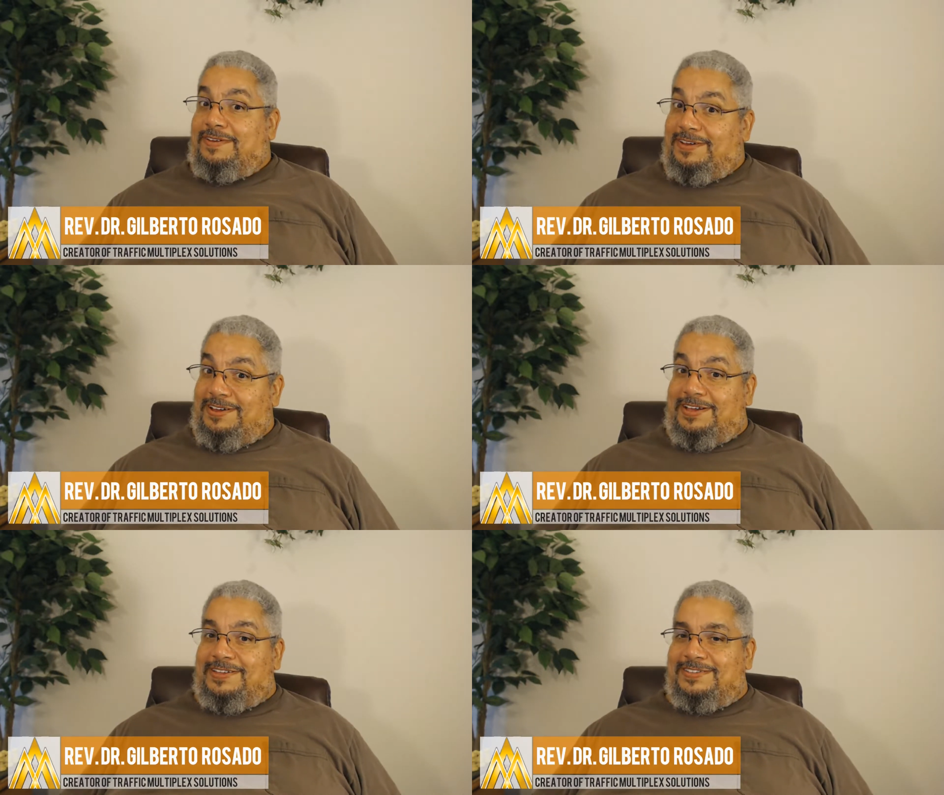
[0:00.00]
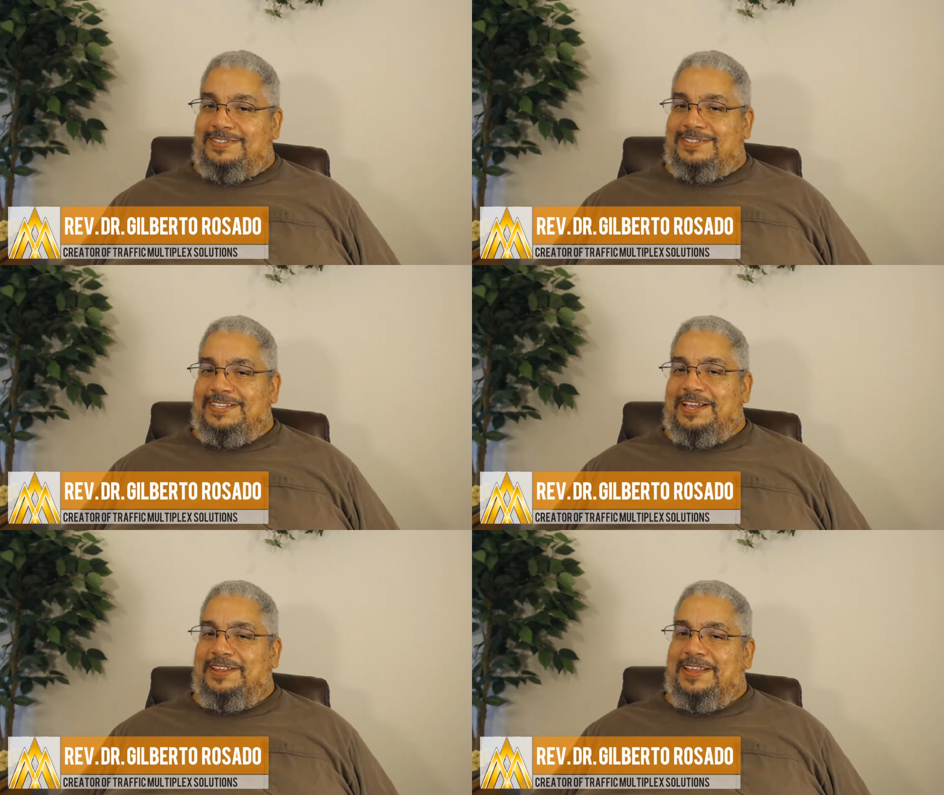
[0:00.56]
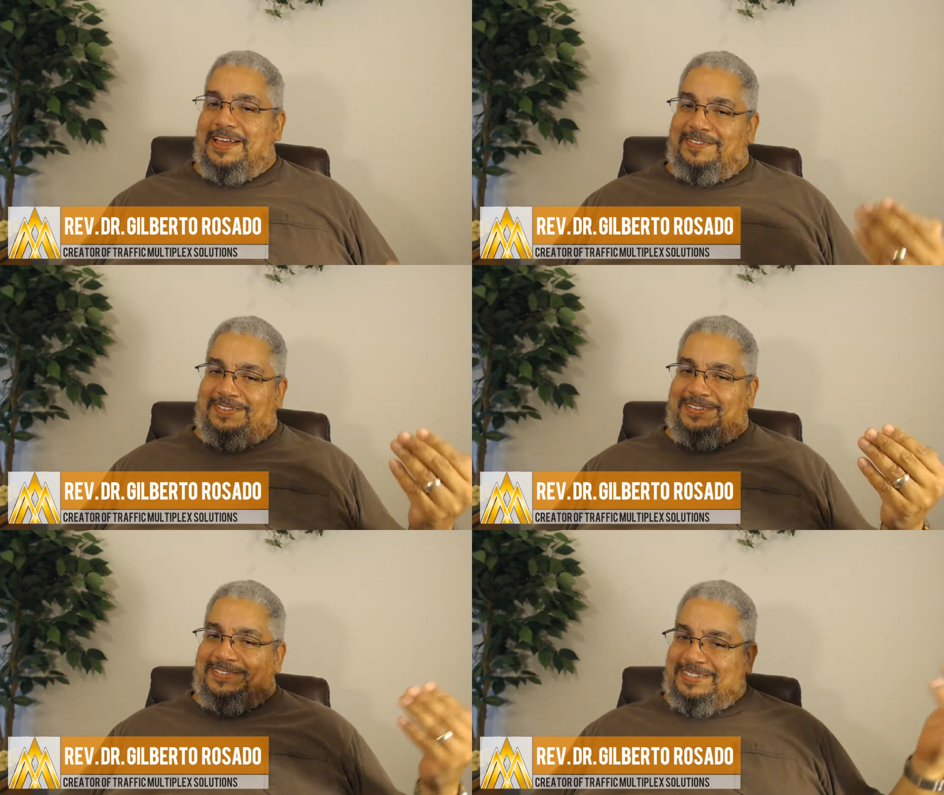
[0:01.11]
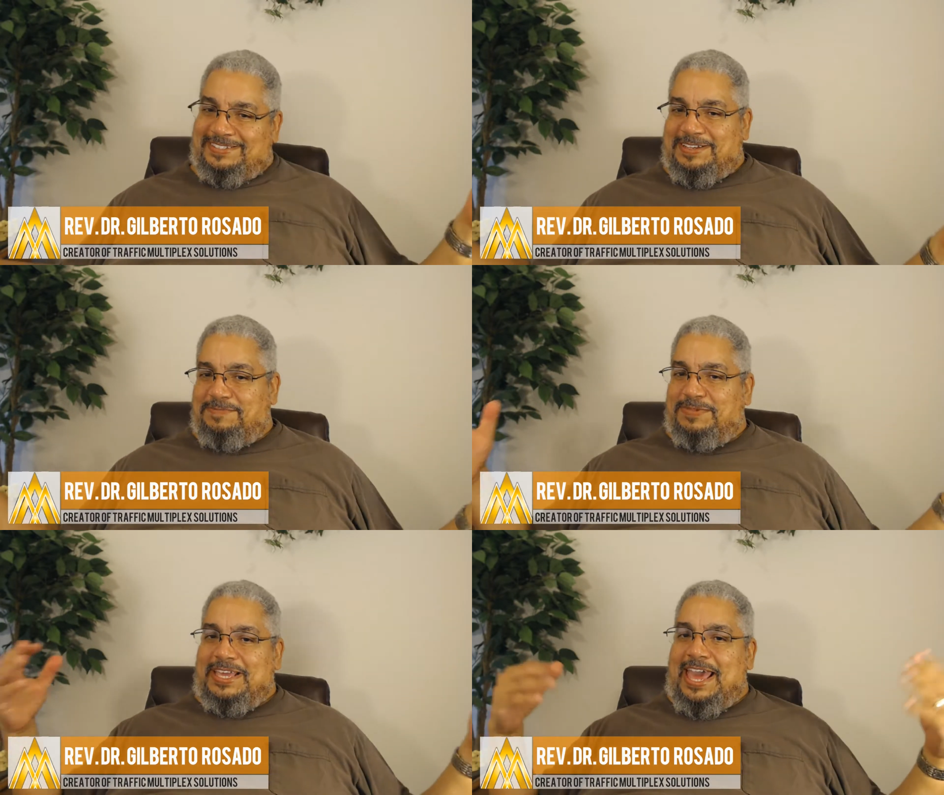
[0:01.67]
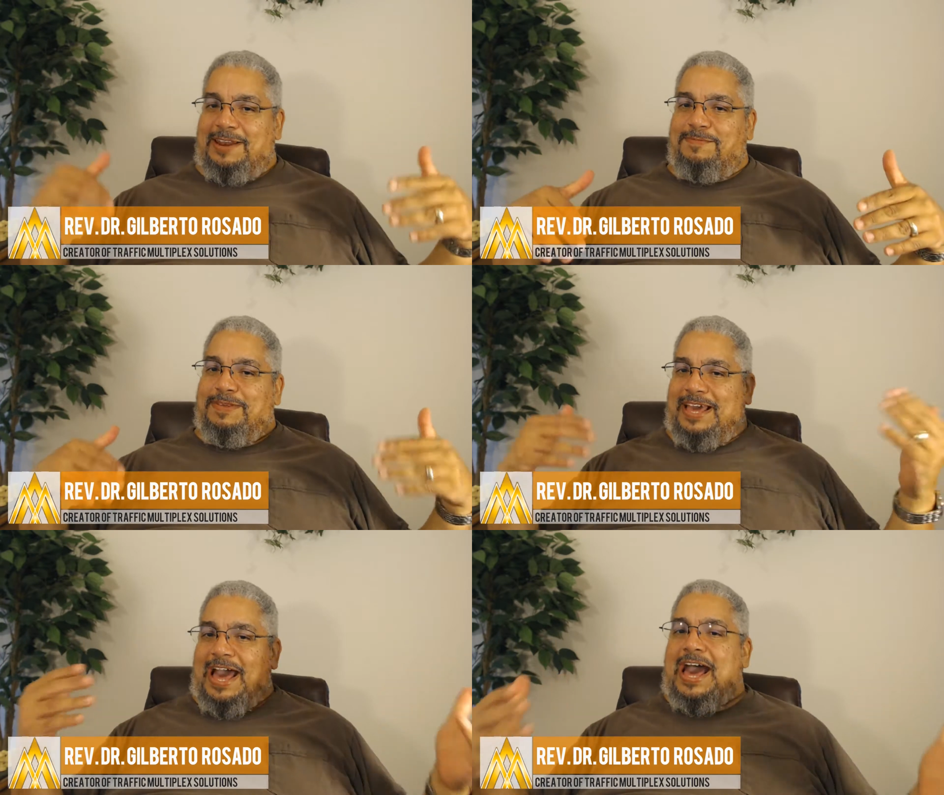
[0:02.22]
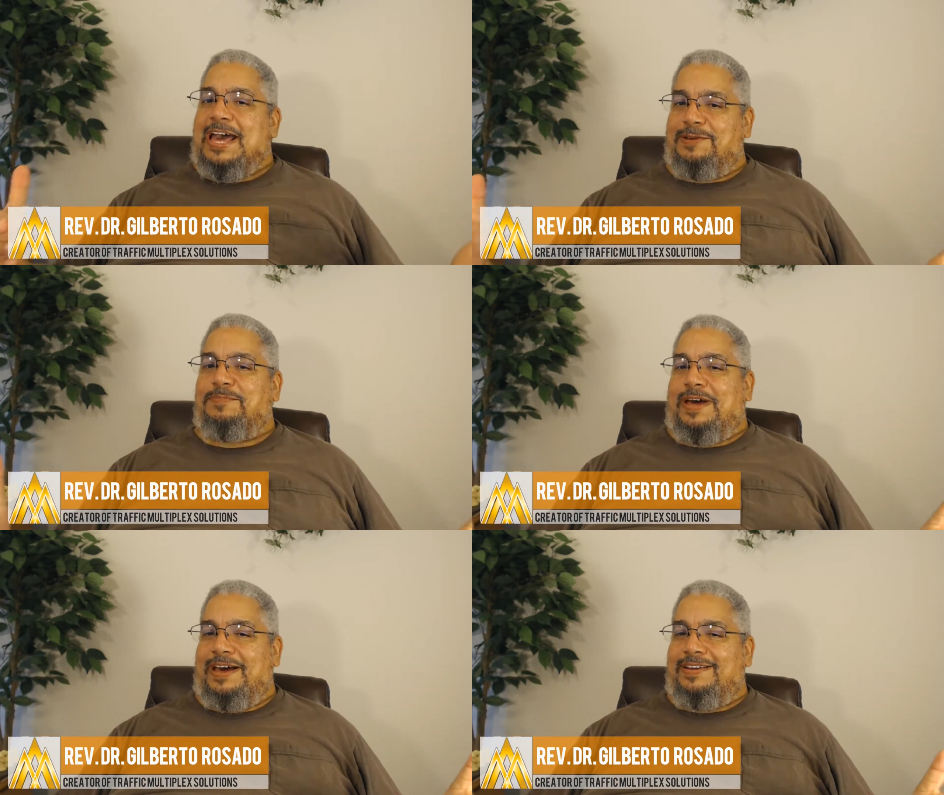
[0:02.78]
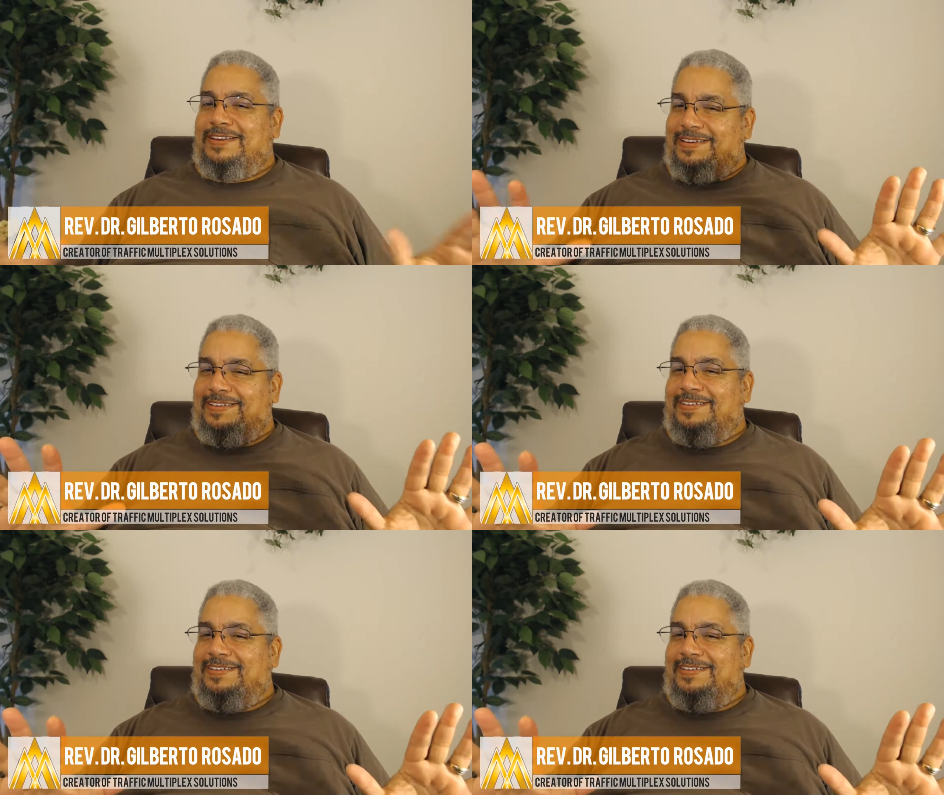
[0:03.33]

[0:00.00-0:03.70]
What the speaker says: Oh, now, see, something had to be hot about it.